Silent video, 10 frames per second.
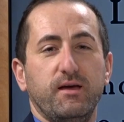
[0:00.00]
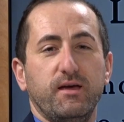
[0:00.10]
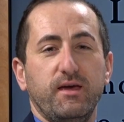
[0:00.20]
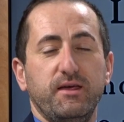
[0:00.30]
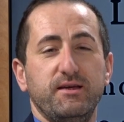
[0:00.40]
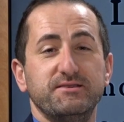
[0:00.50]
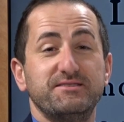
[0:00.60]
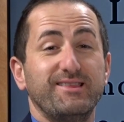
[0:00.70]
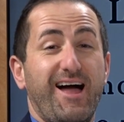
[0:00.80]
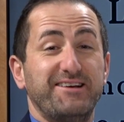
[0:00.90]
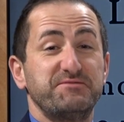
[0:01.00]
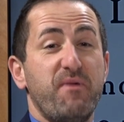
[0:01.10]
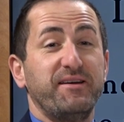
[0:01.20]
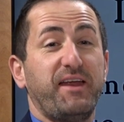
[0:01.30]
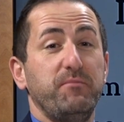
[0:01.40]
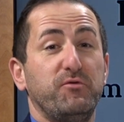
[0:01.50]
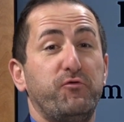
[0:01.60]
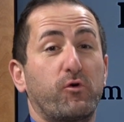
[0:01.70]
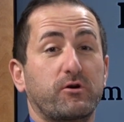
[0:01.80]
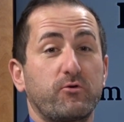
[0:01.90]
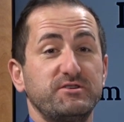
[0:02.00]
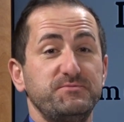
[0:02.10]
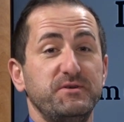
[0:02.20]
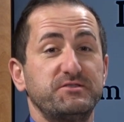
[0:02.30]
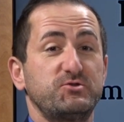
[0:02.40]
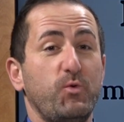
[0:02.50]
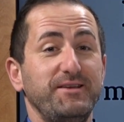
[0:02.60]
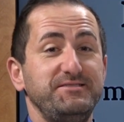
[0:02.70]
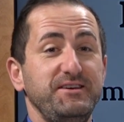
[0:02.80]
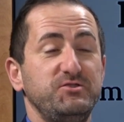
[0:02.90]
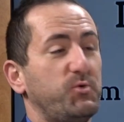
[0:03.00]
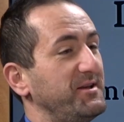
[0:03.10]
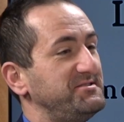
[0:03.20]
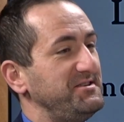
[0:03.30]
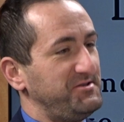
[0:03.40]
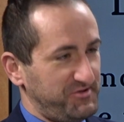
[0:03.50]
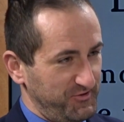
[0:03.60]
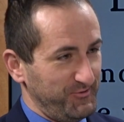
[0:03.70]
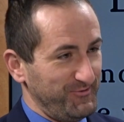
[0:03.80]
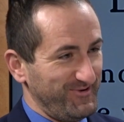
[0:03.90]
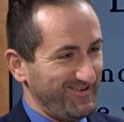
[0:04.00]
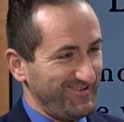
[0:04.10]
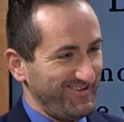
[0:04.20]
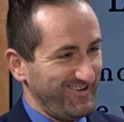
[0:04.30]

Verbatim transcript: It is the last Monday before Christmas 2022. Wow.